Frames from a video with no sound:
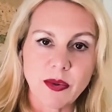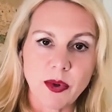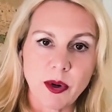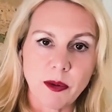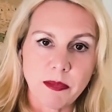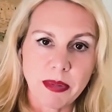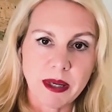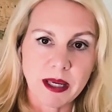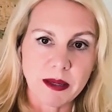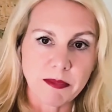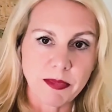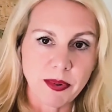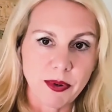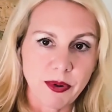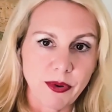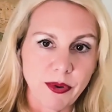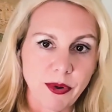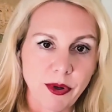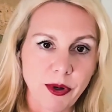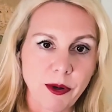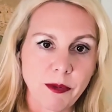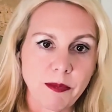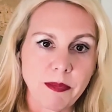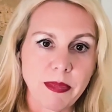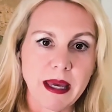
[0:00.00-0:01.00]
or people
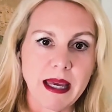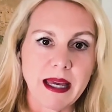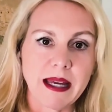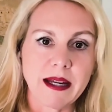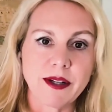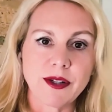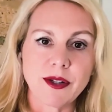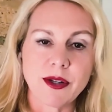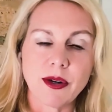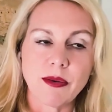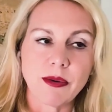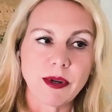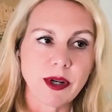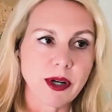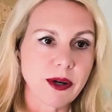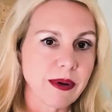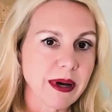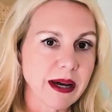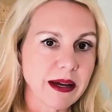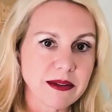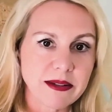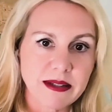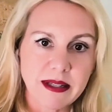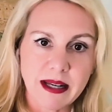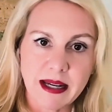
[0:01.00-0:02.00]
group and don't go
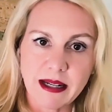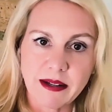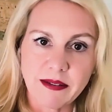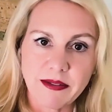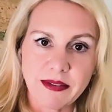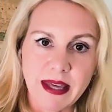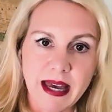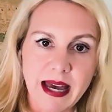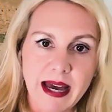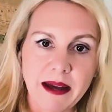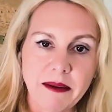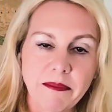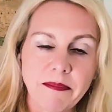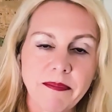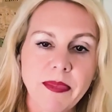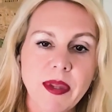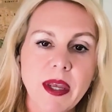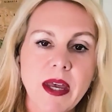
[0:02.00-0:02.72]
outside of that,